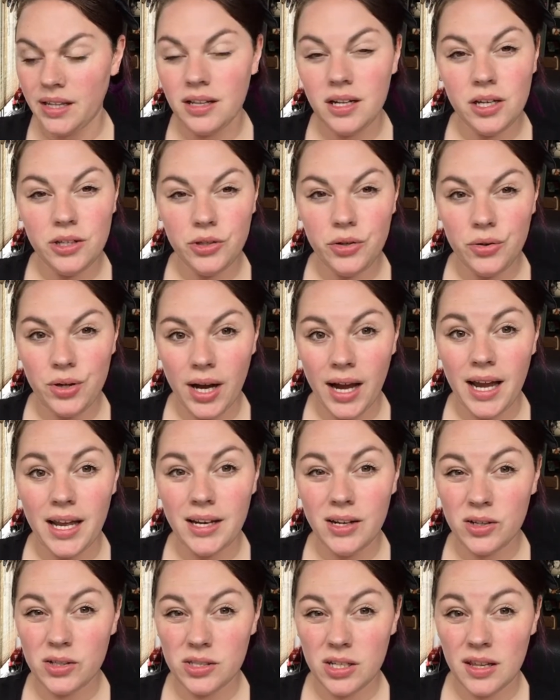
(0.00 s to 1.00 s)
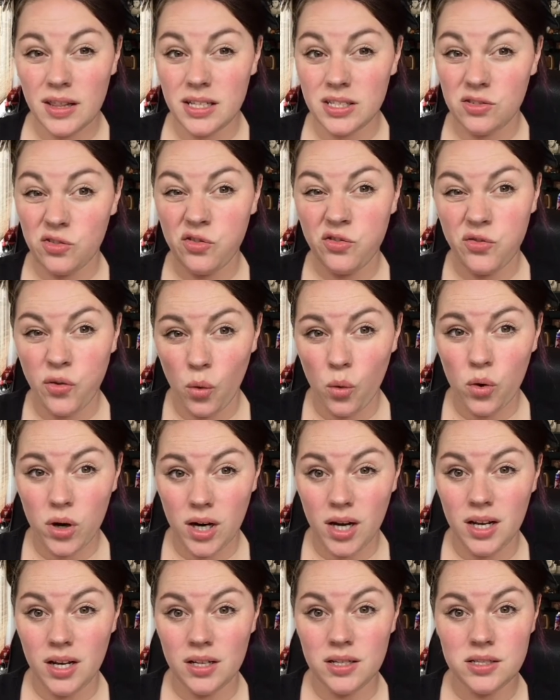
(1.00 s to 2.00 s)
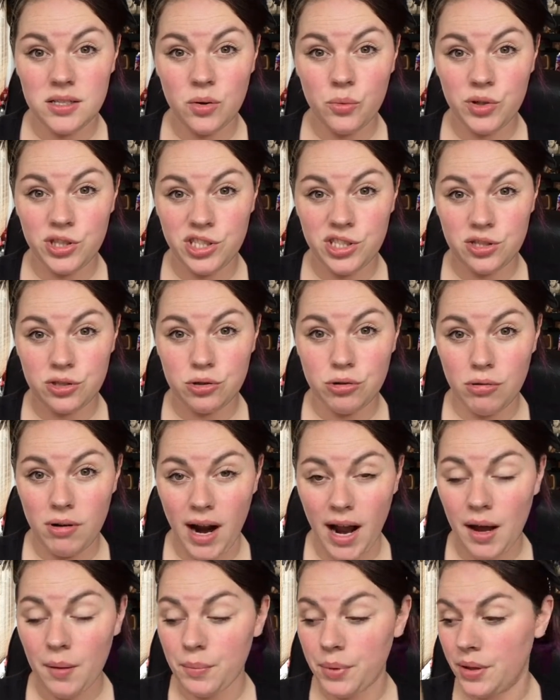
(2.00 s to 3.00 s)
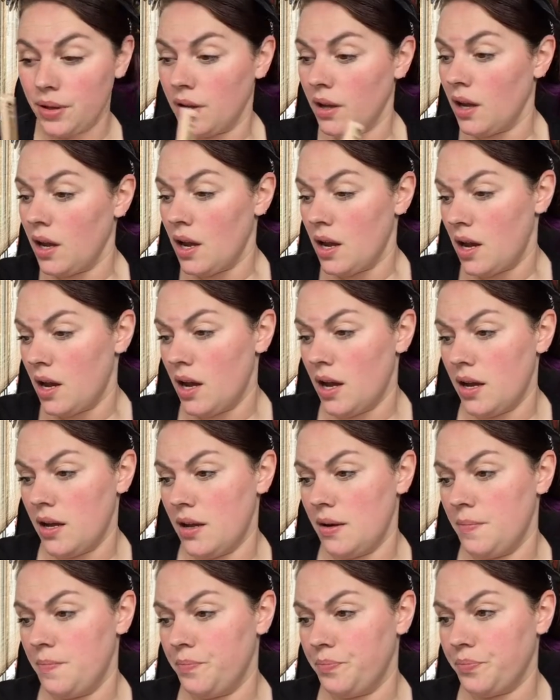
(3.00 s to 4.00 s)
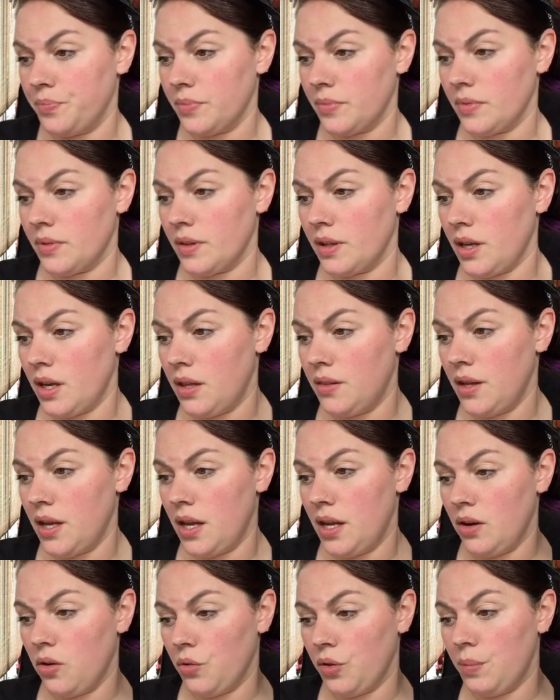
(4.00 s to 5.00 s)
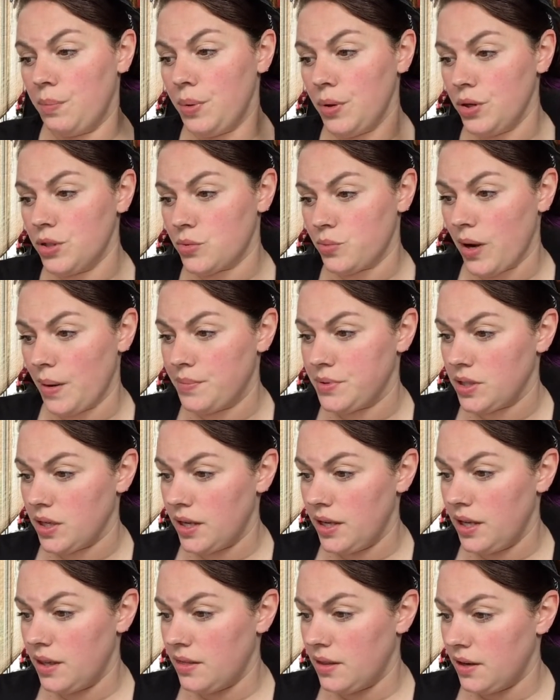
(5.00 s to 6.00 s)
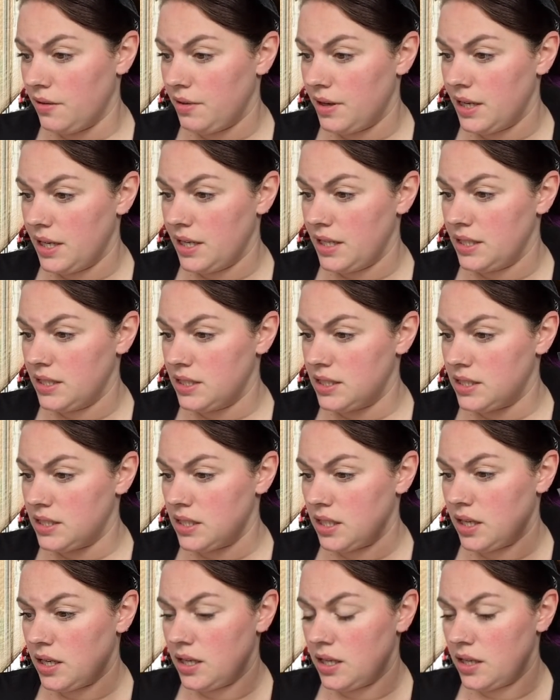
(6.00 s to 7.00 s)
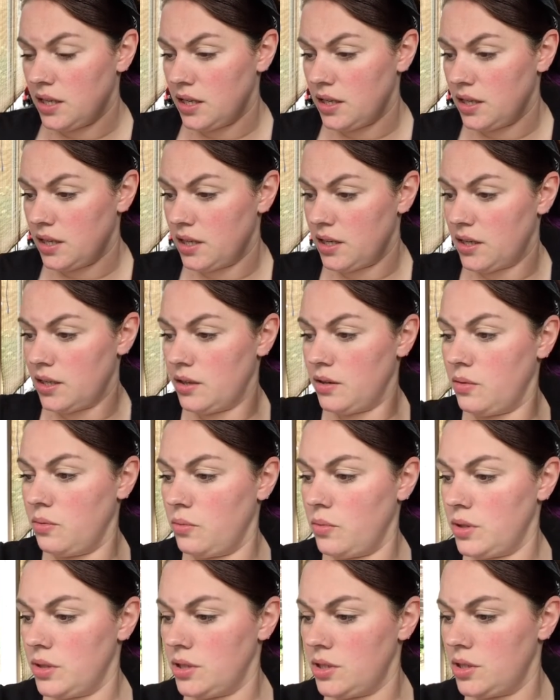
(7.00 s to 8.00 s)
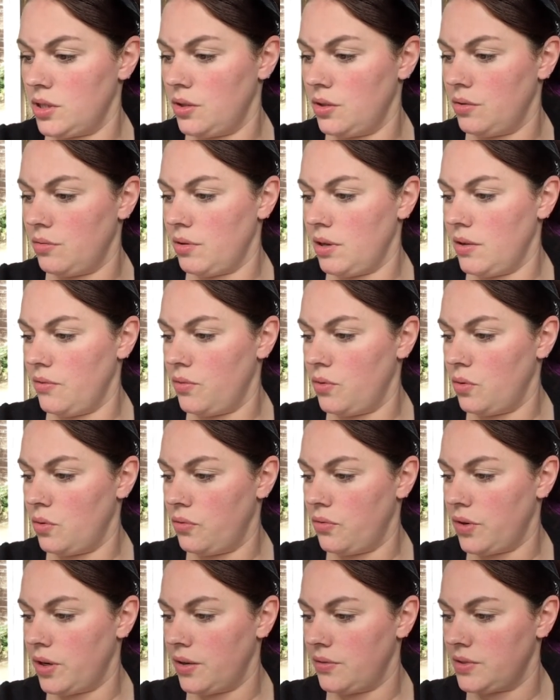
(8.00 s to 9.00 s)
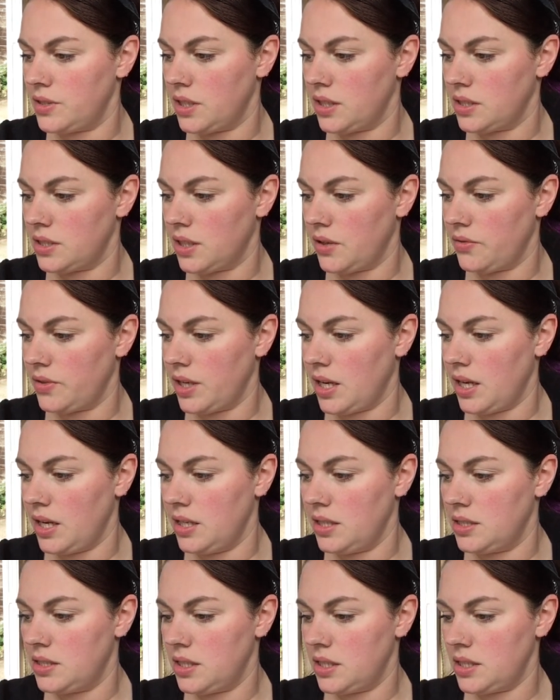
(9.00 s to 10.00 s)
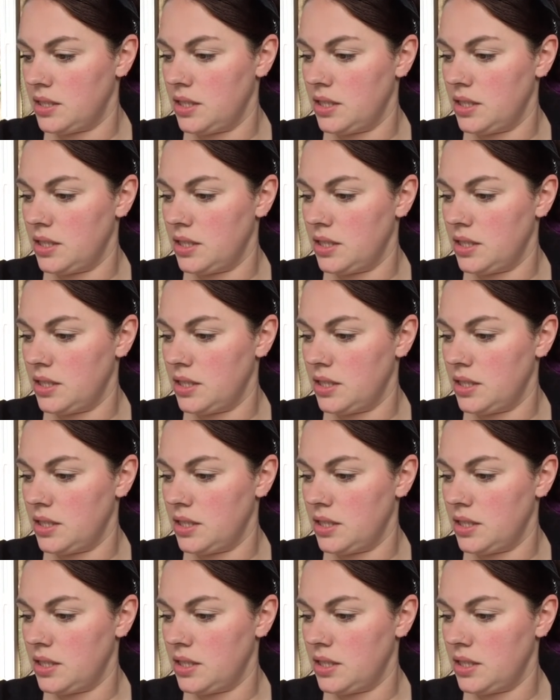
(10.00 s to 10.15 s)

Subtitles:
In the UK, it looks like there's four colours, which is crap. And then on the Boots website, there is... 1, 2, 3, 4, 5, 6, 7, 8, 16.